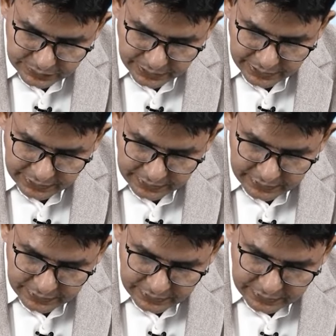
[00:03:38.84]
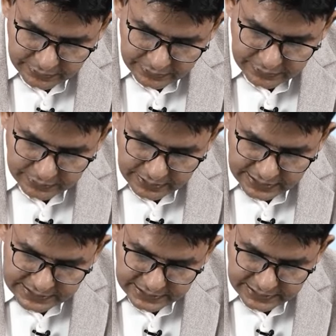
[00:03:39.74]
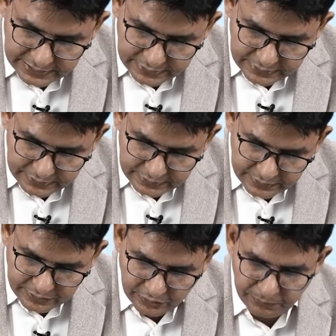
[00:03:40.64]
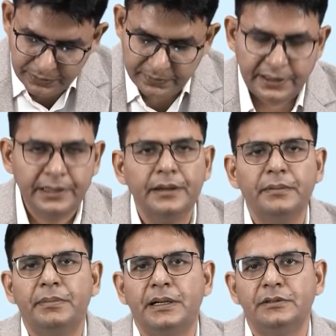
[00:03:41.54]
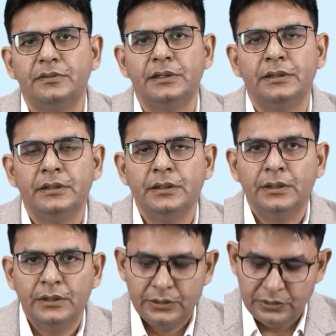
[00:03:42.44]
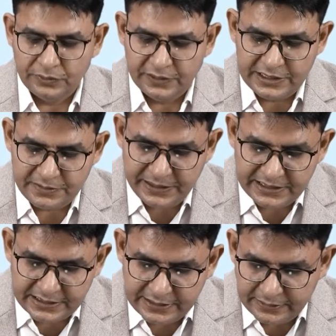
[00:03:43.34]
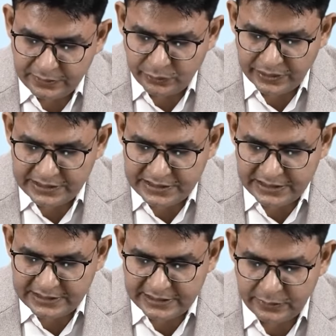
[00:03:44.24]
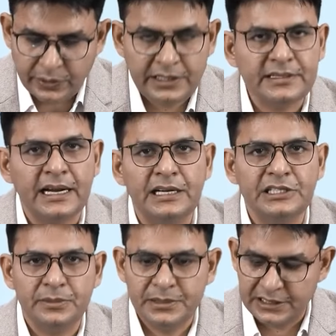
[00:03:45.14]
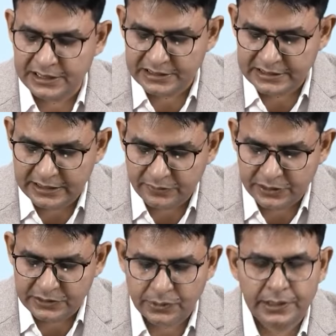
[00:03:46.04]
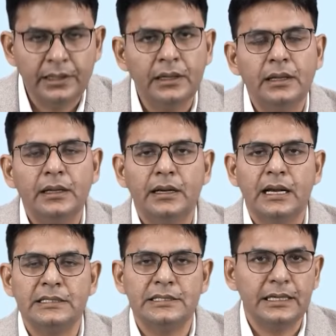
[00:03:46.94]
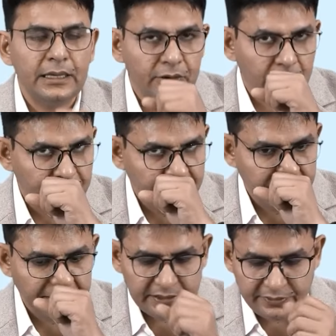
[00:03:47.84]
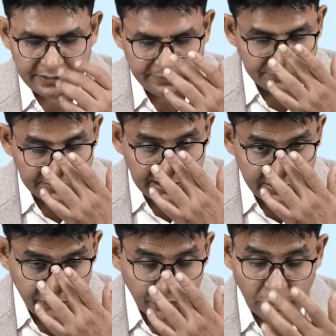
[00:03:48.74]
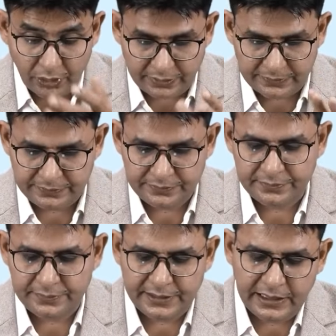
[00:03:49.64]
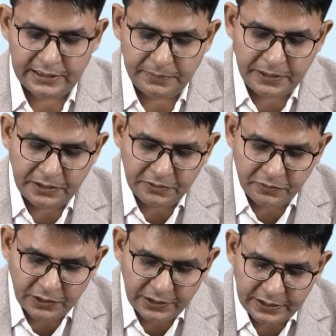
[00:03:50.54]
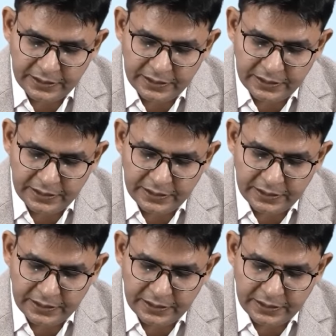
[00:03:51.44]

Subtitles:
Okay, classical complement pathway. So one is B cell, one is T cell, one is antigen presenting cell, and one is what? Classical complement pathway. These four, they are the part of what?